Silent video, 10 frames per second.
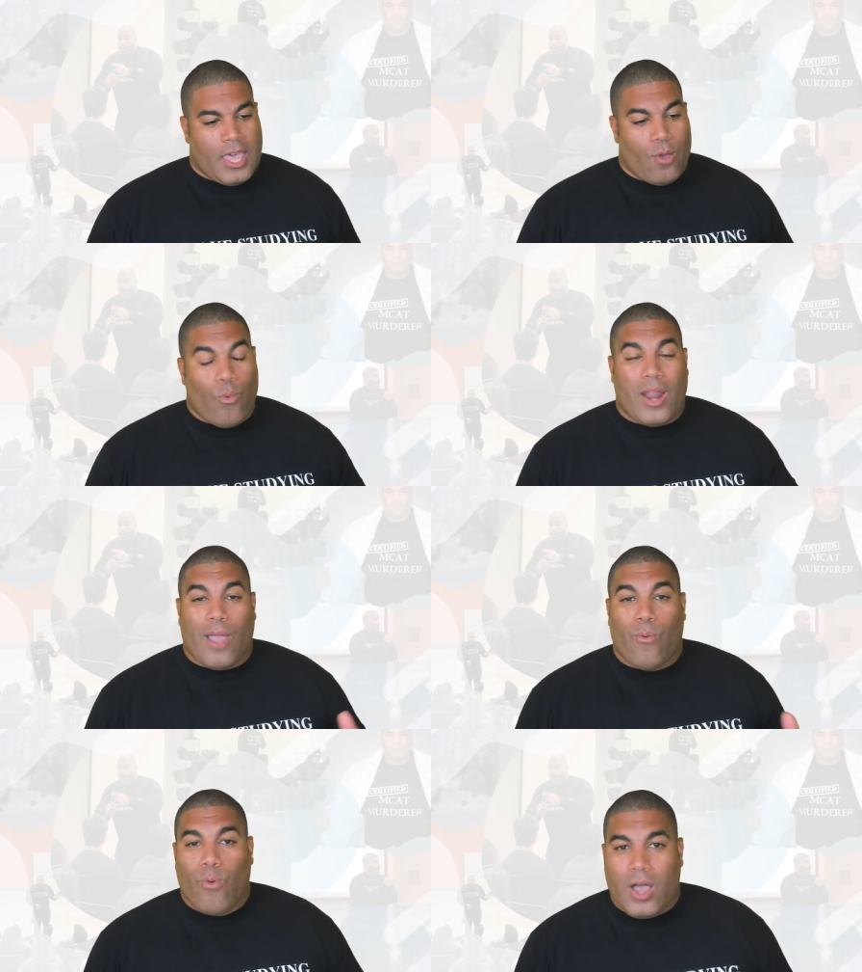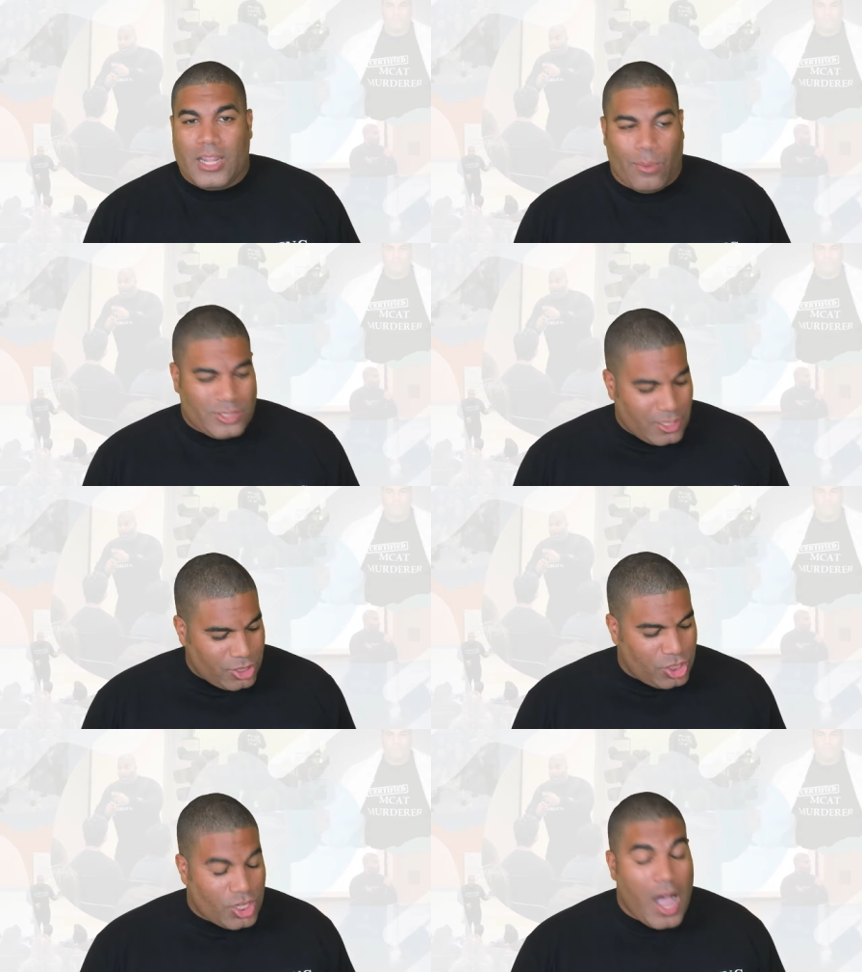when I won, they were such a
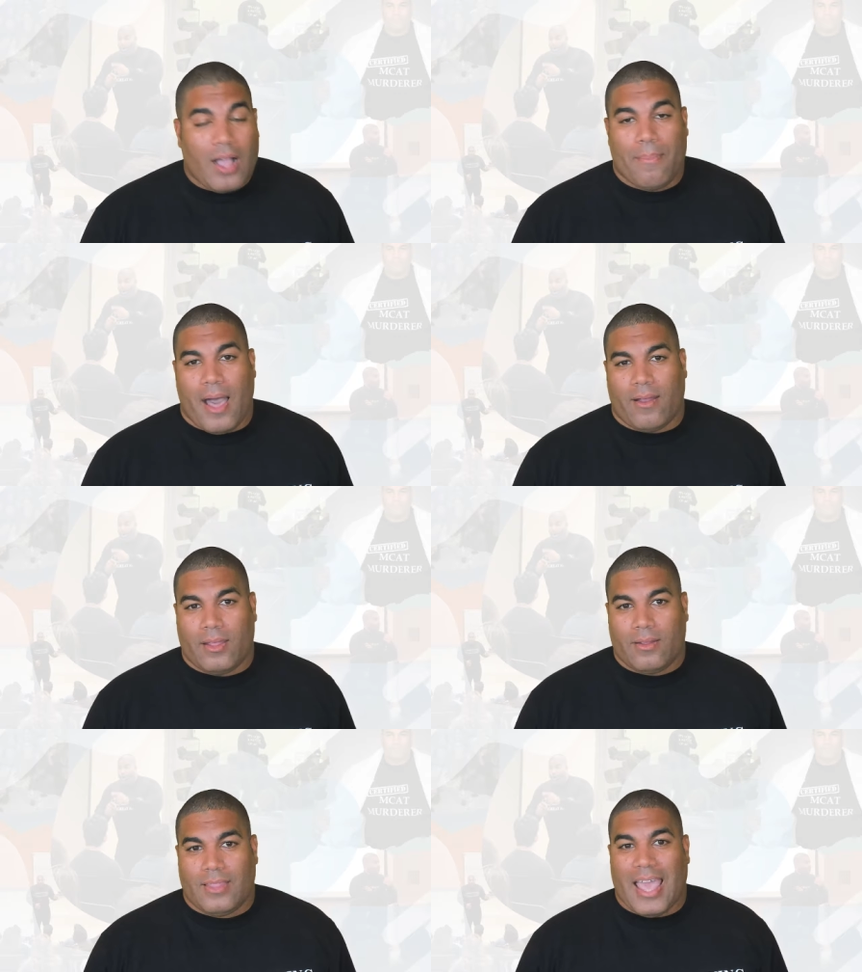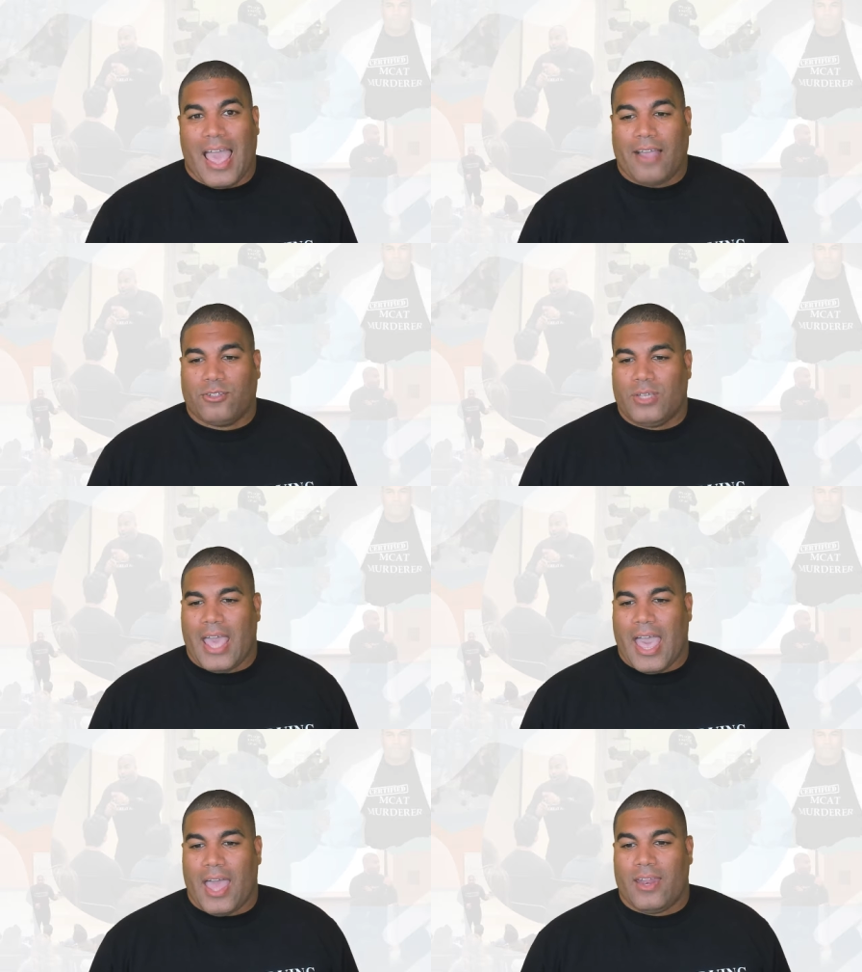shock about it. They actually
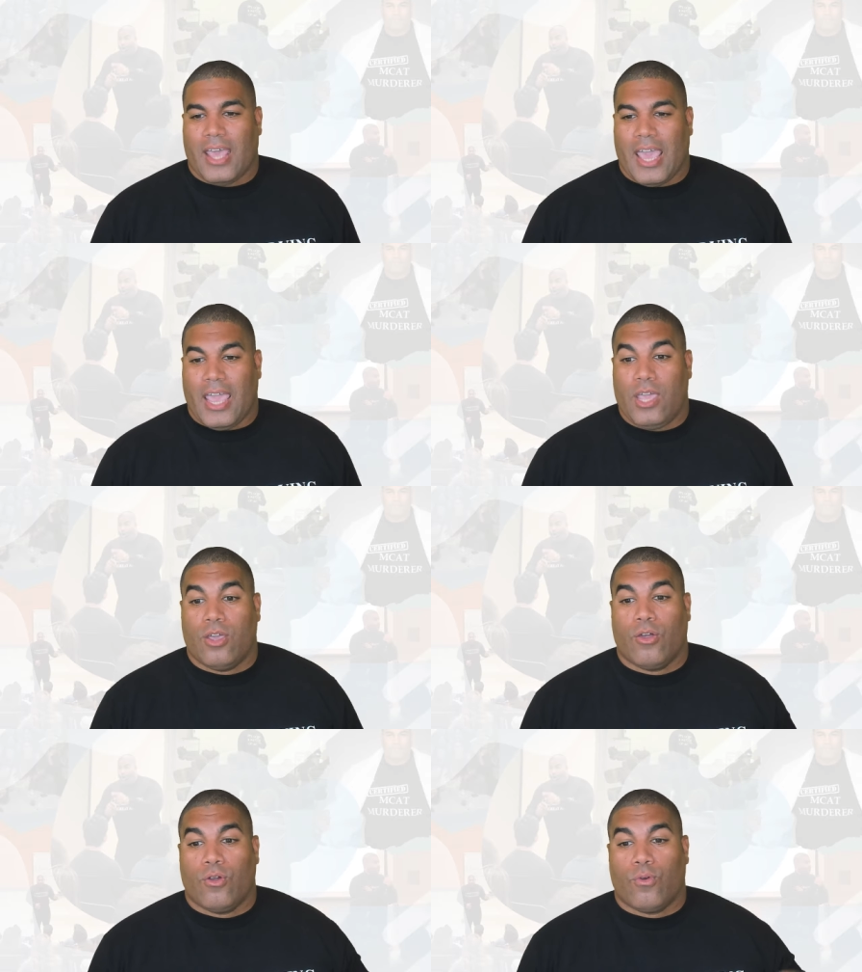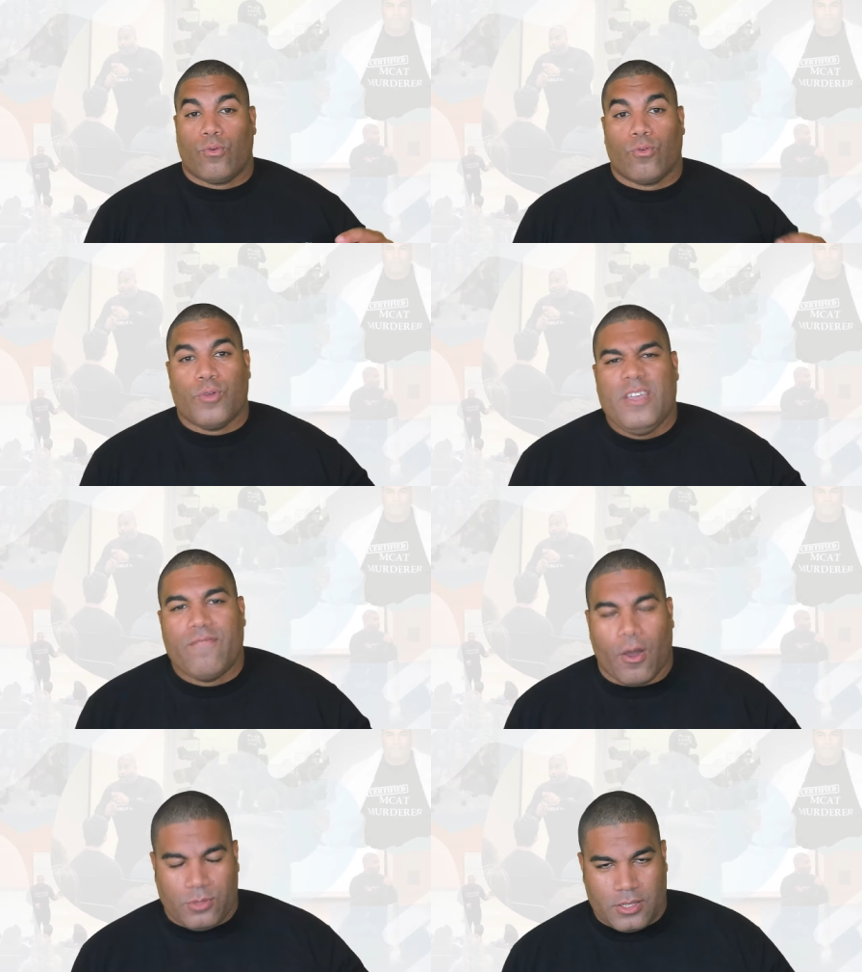had a
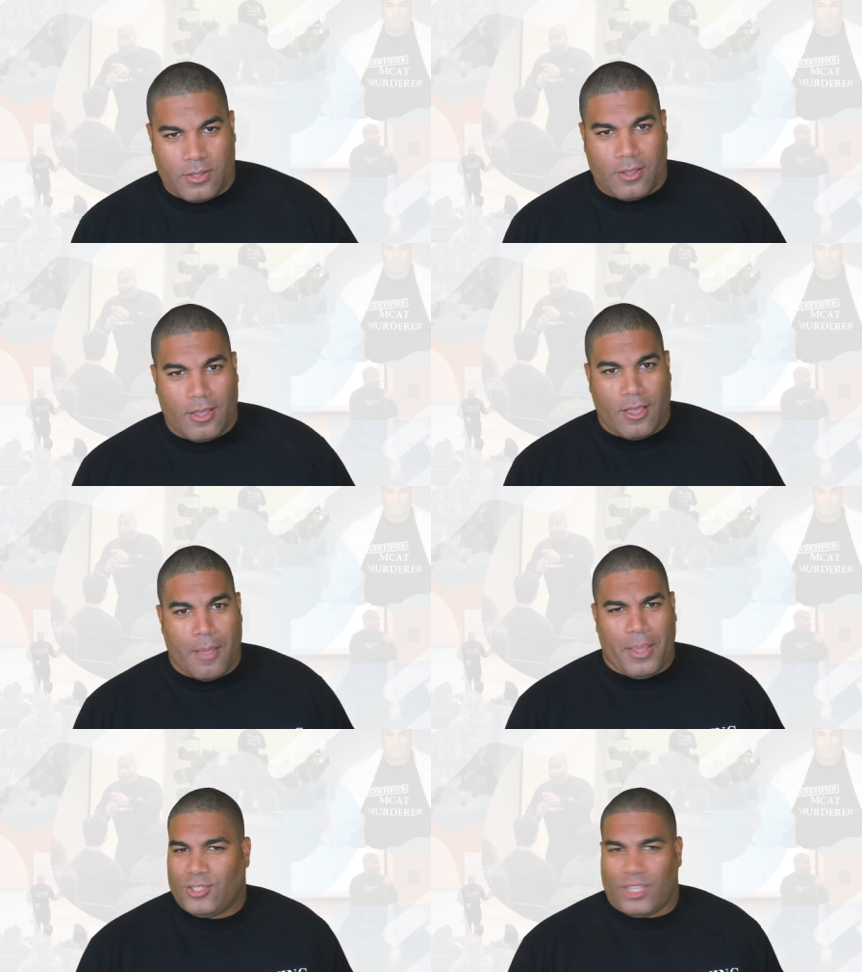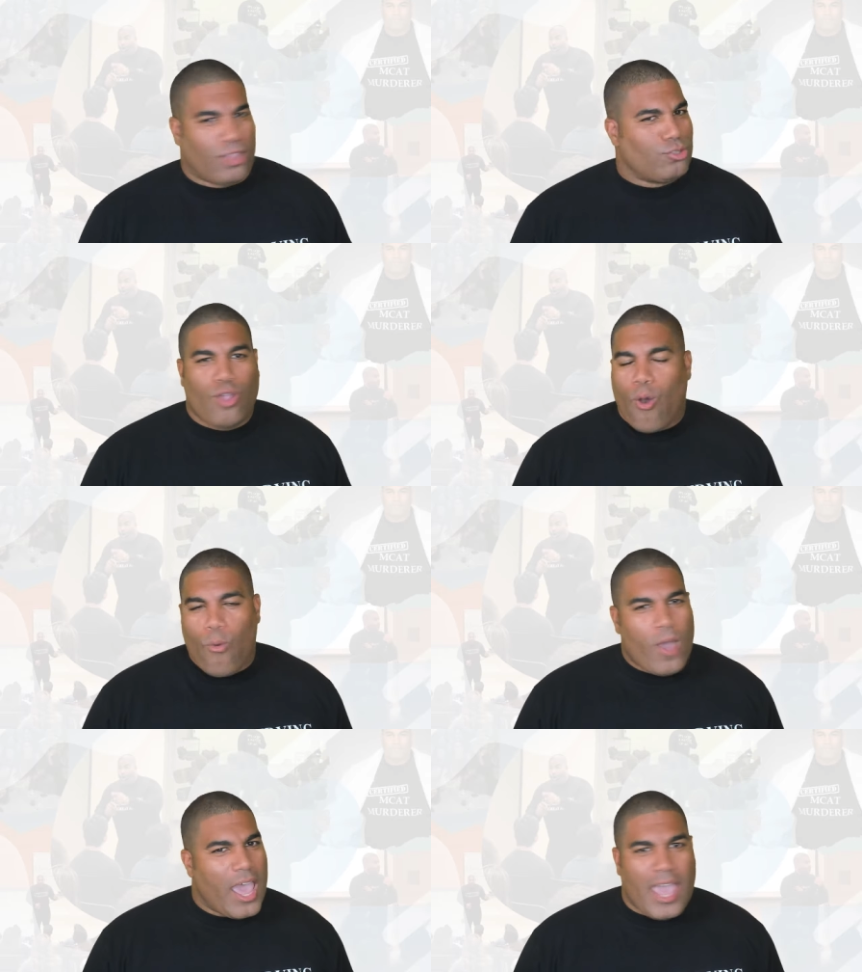revote because like there's no
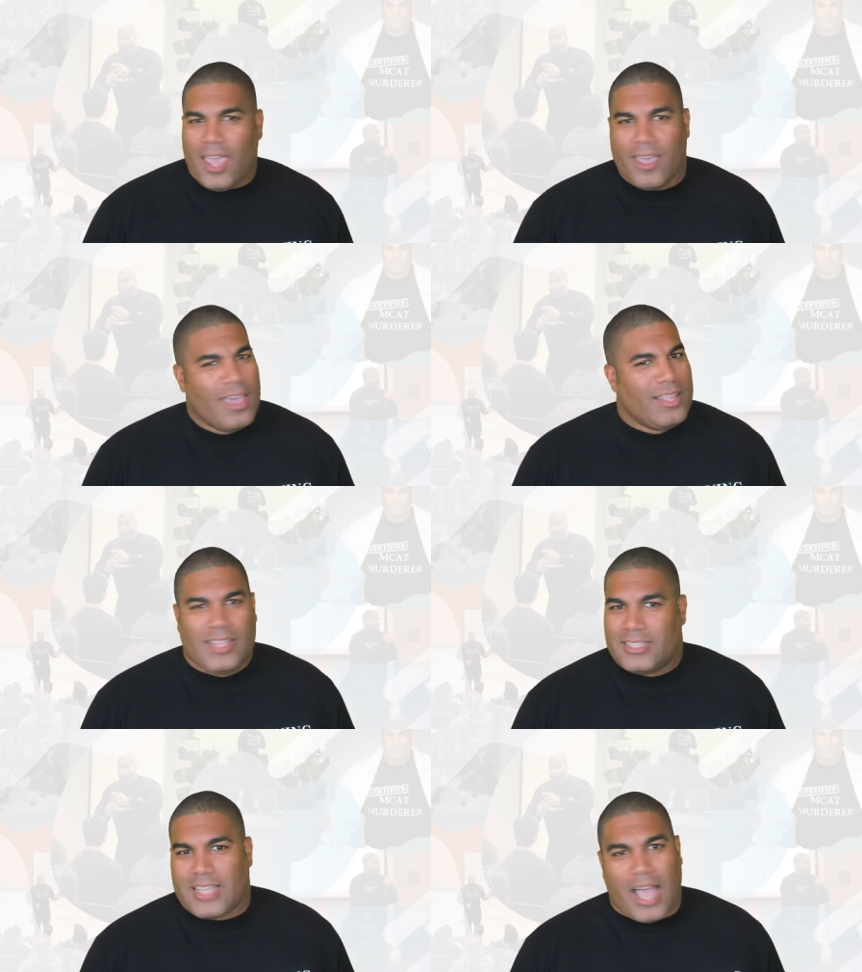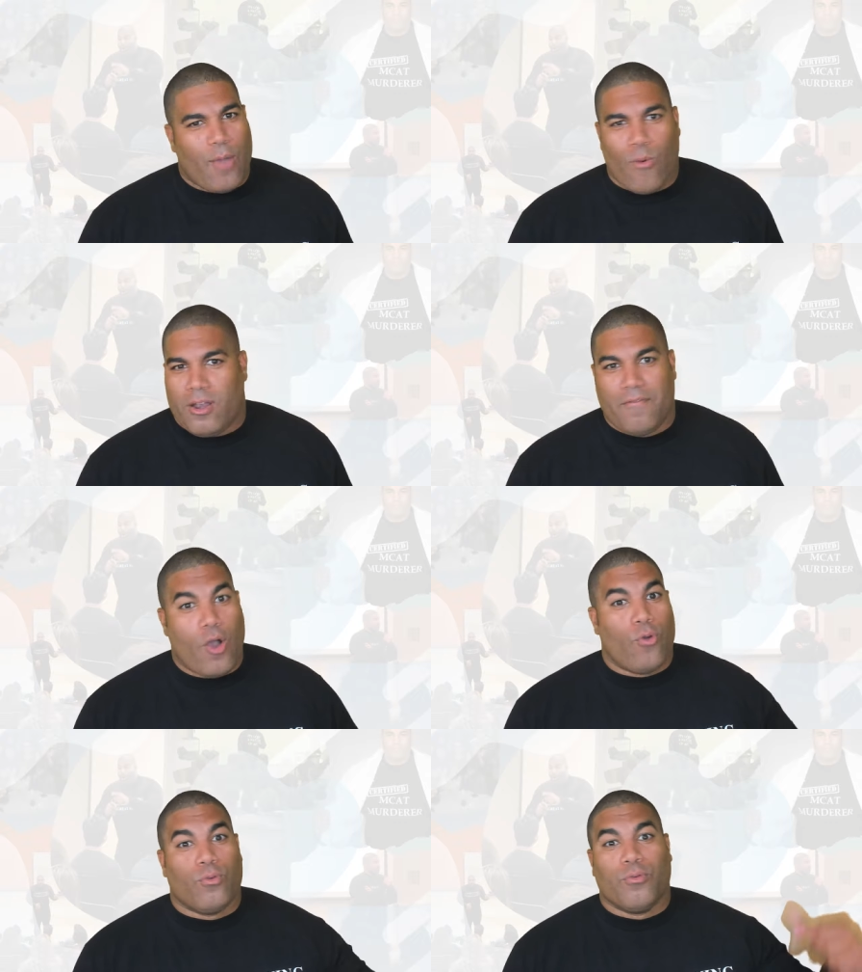way this guy won the
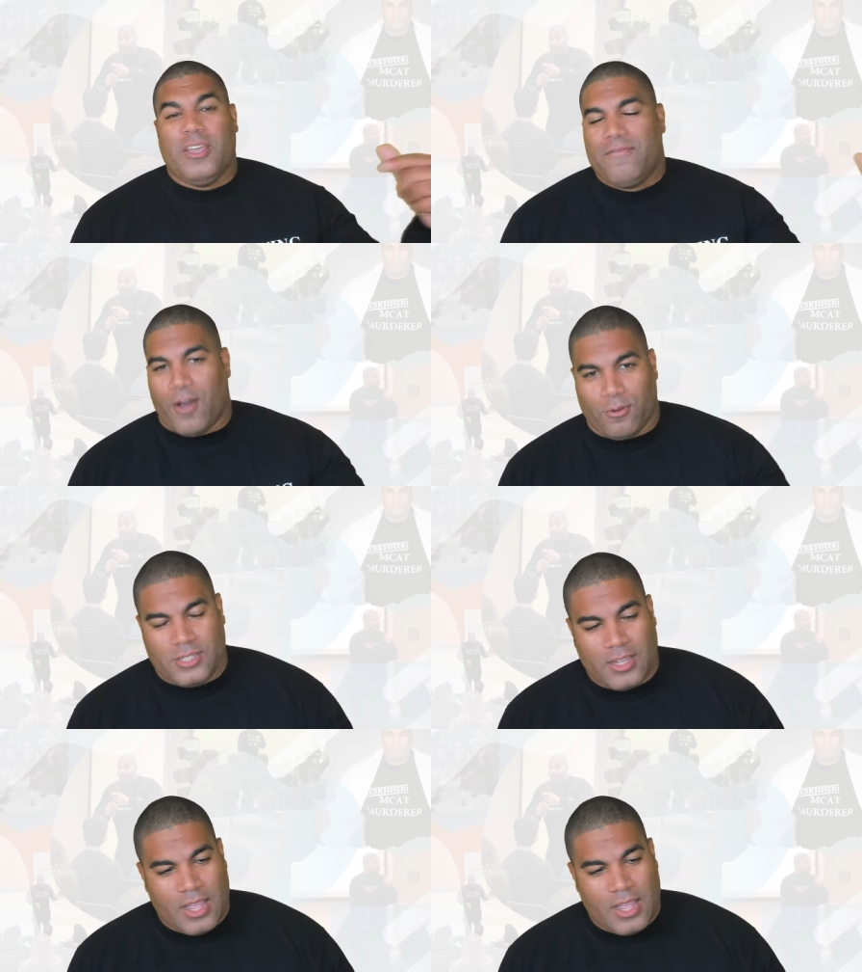vote. Revote,